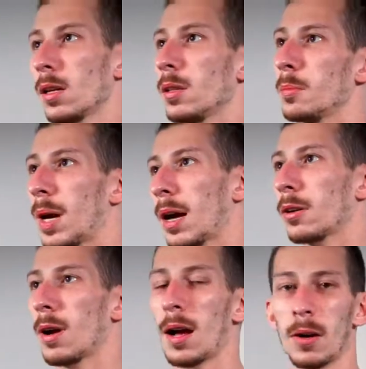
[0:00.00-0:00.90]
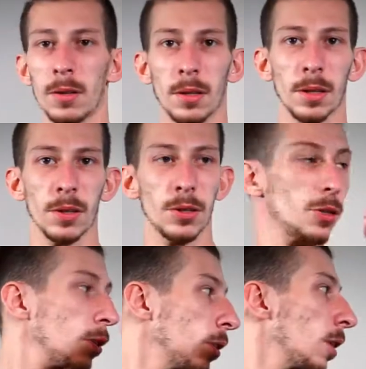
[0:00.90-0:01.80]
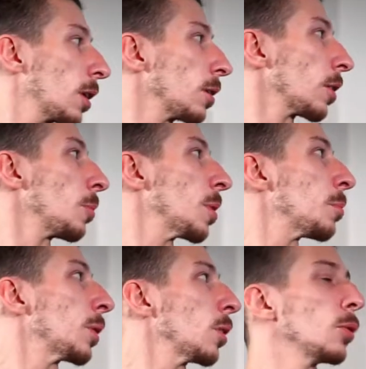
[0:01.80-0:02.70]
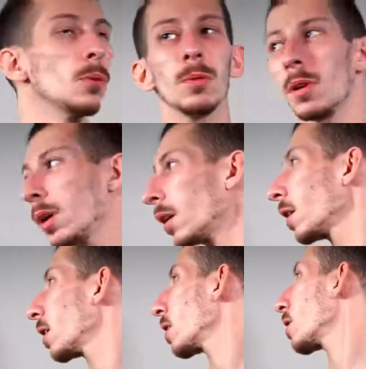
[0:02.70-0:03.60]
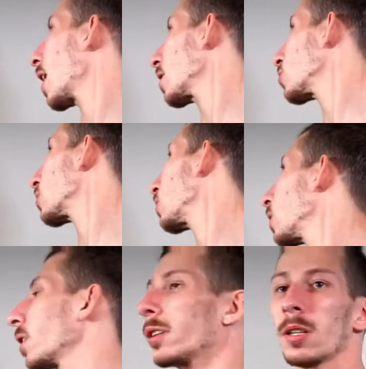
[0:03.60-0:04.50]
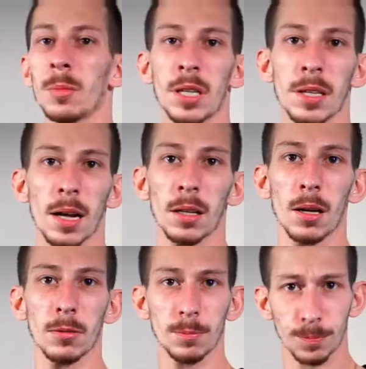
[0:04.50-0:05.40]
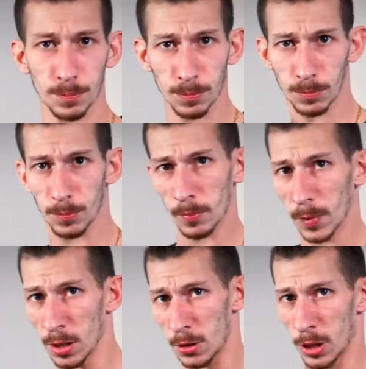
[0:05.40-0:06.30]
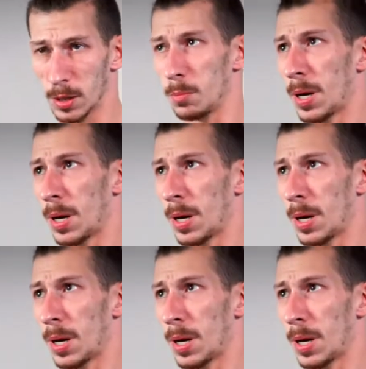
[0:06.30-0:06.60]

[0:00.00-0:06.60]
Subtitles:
The background, this should look a little bit blue, that should look a little bit yellow, just